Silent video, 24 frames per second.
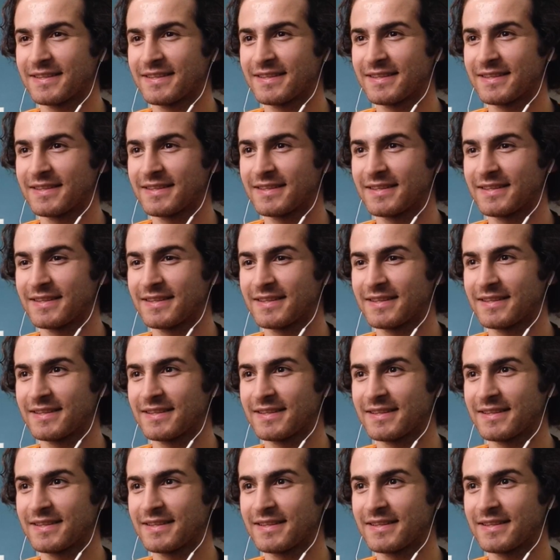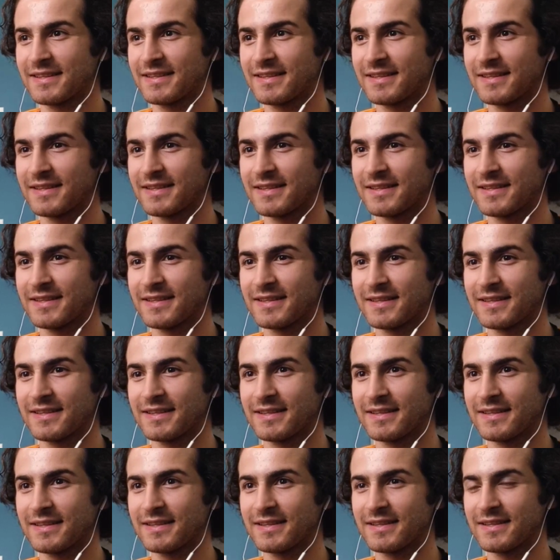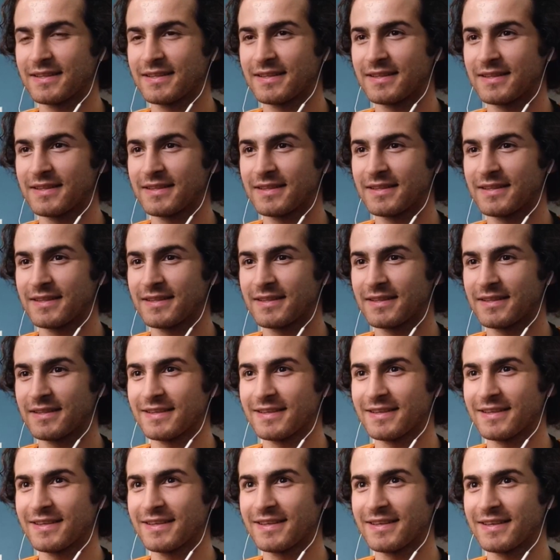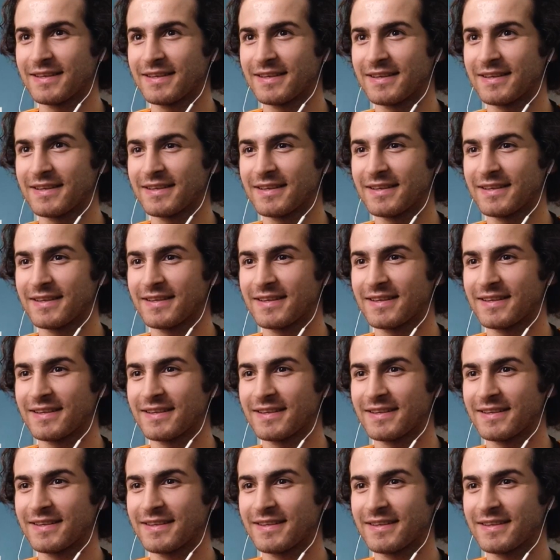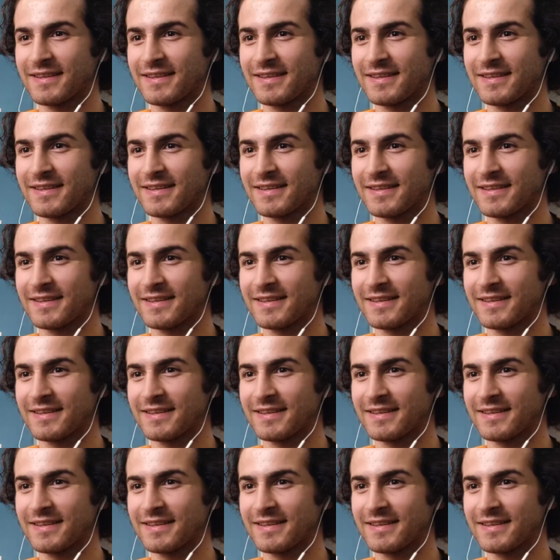[no speech]